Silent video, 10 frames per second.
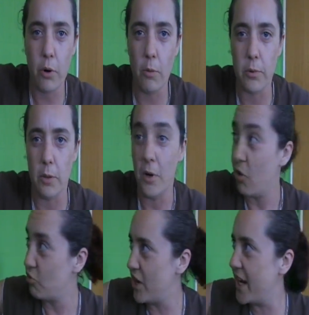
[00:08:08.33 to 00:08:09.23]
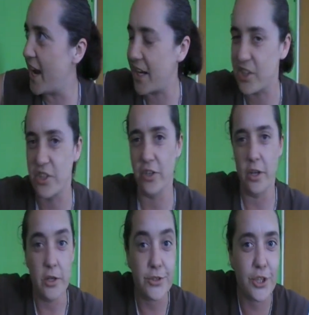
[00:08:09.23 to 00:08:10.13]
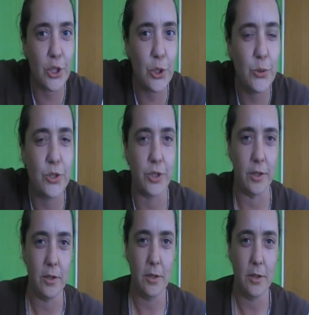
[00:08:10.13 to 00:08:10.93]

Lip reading: Problem, reaction, solution.